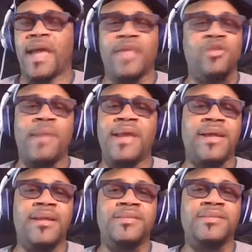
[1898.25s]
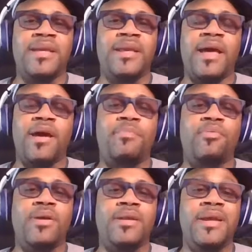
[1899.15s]
And you may not understand how
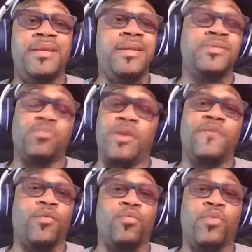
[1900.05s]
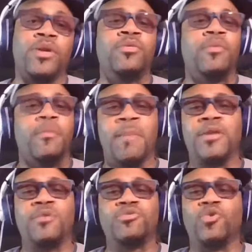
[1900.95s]
important that is, when for real, my
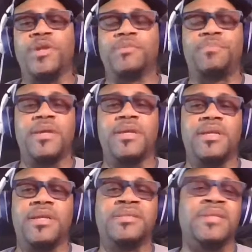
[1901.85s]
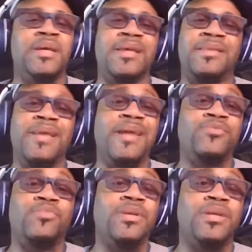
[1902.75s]
notorious opinion is that's
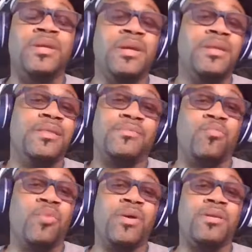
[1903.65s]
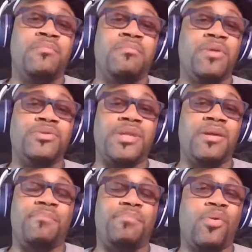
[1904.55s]
really one of the most
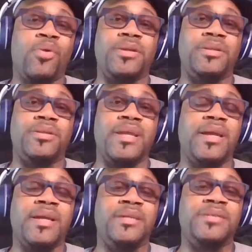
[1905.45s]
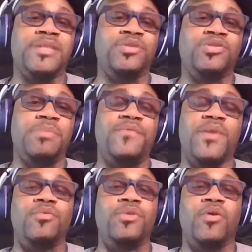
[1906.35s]
important things that you should be
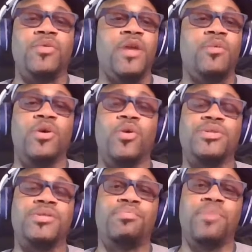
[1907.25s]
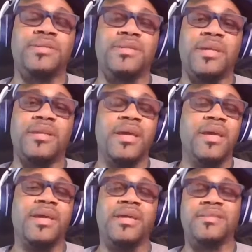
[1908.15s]
voting on in regards to the president,
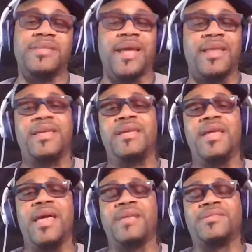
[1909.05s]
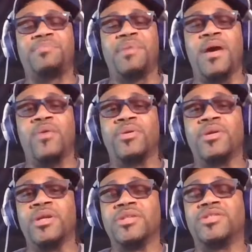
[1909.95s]
is that he has the power
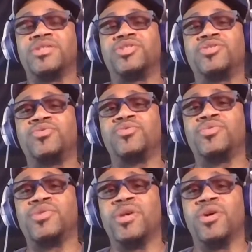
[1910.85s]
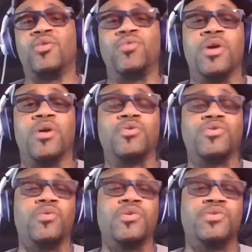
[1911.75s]
to choose who goes
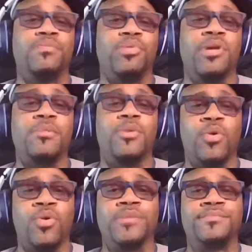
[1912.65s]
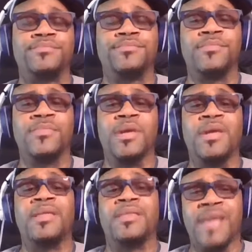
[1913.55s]
on the Supreme Court.
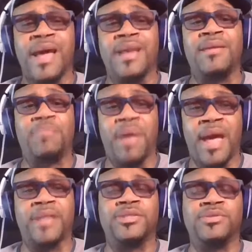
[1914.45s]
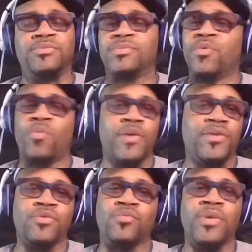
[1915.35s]
That impacts you, whether
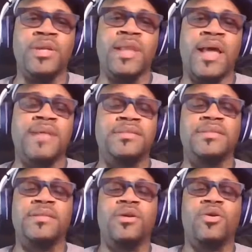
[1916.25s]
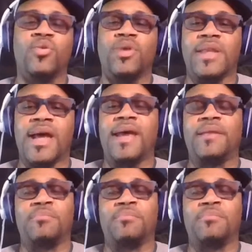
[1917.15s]
you realize it or not.